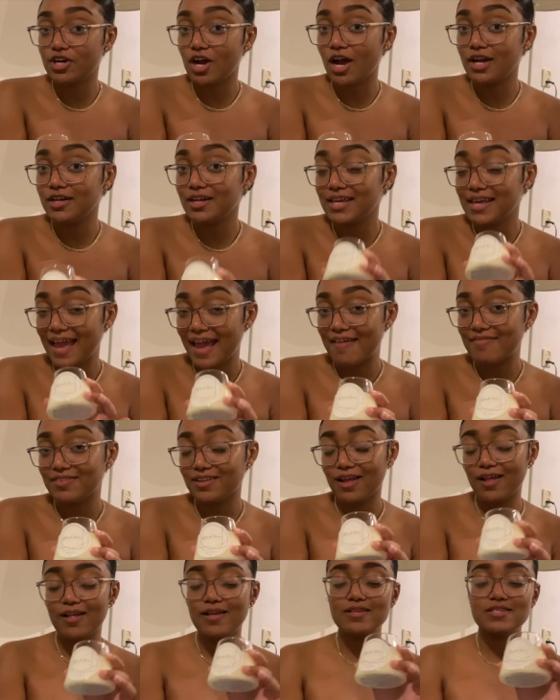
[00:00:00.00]
on the
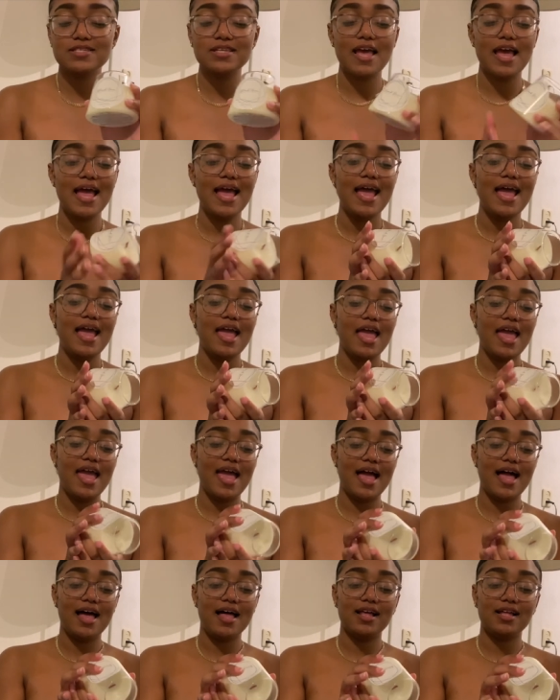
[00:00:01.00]
candles,
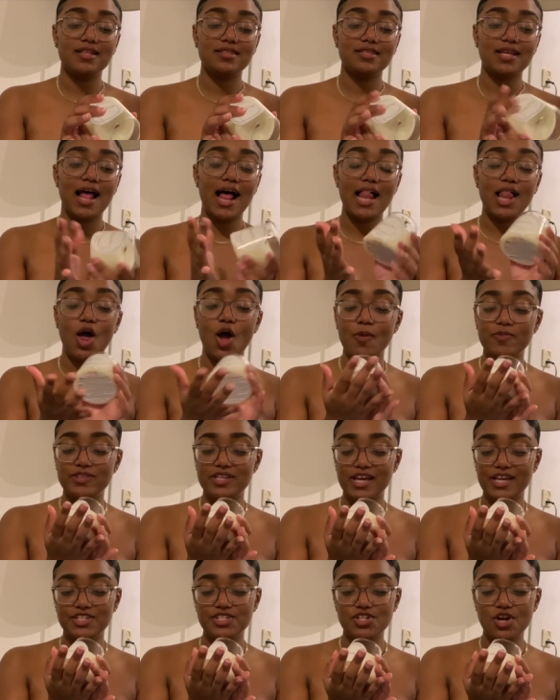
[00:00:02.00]
and I'll
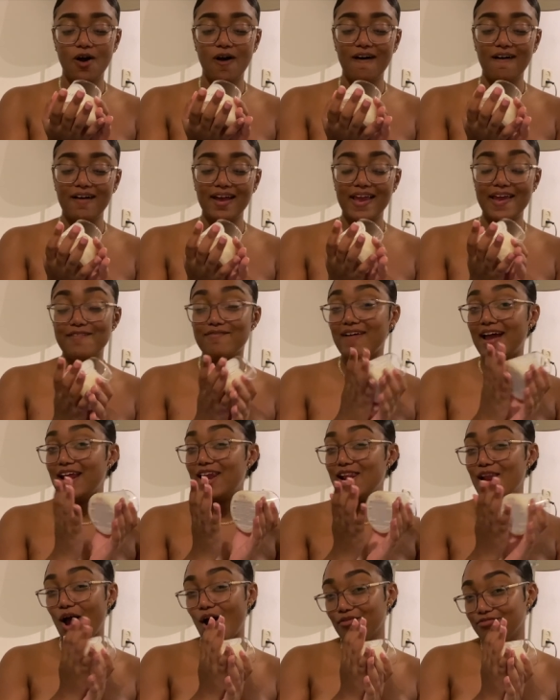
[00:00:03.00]
update y'all if I
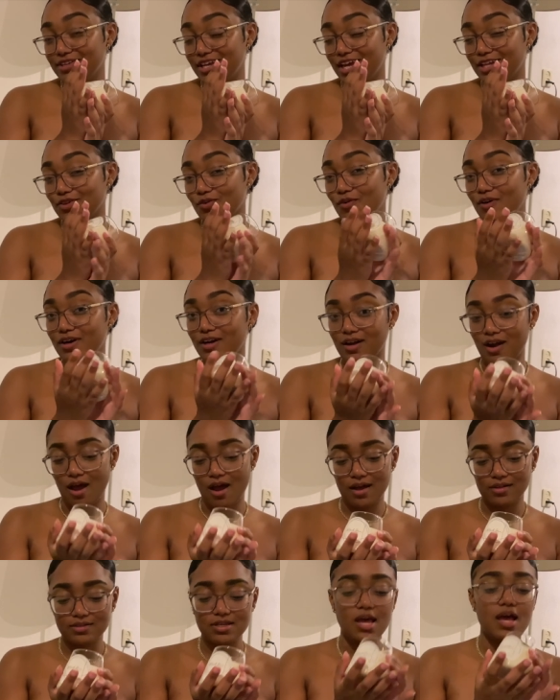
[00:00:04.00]
loved it or
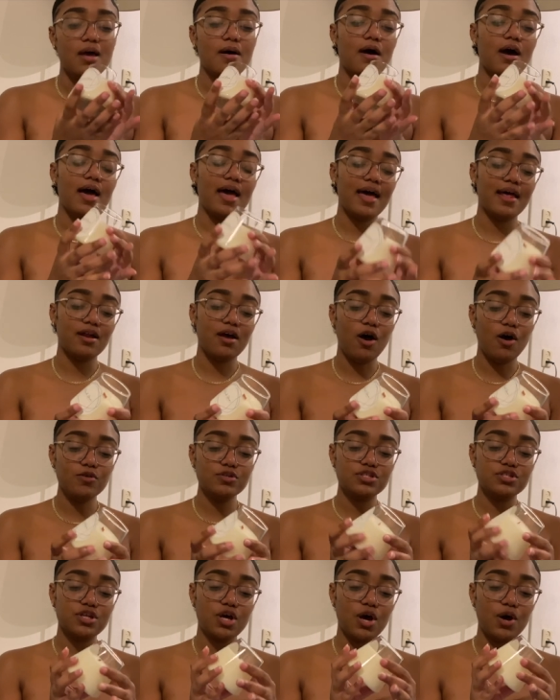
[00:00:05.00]
not. And
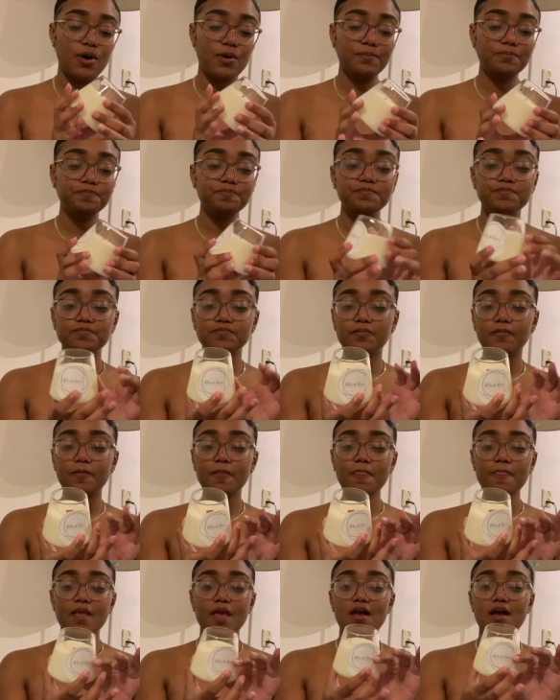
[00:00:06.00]
also, um,
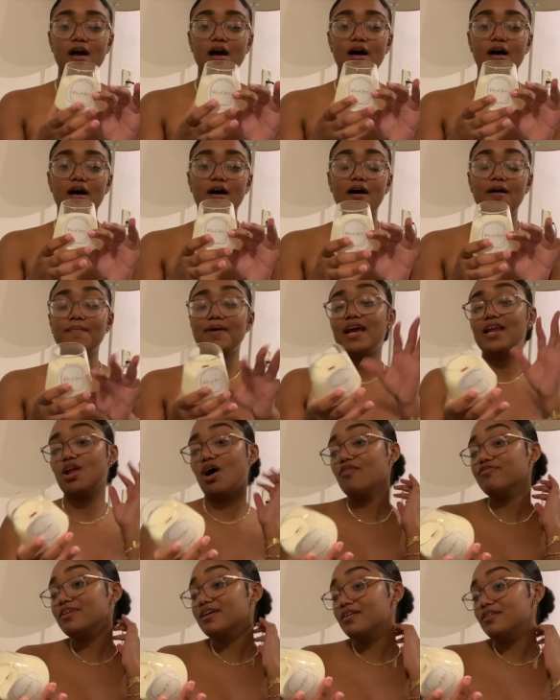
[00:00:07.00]
I
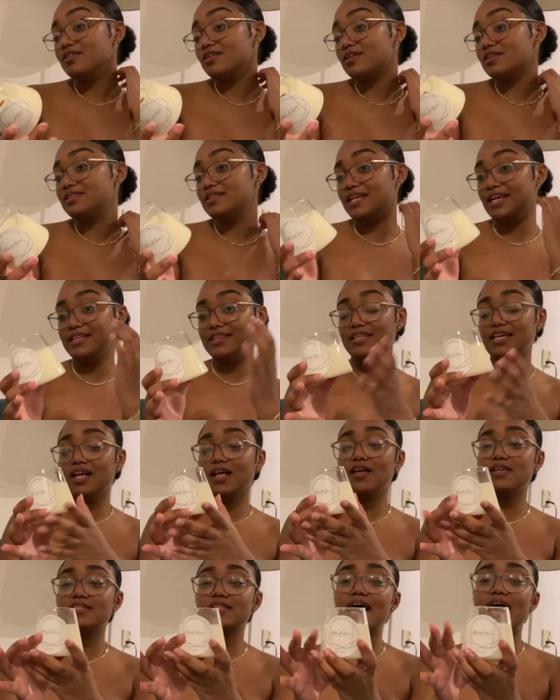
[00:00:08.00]
love the
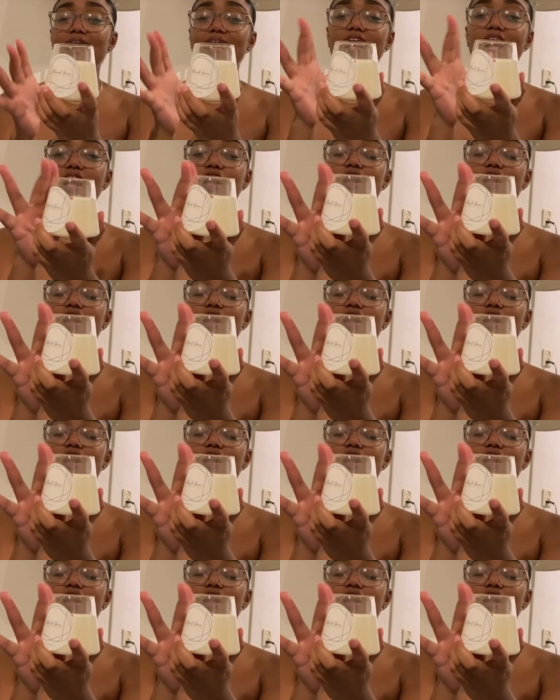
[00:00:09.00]
details. Like, I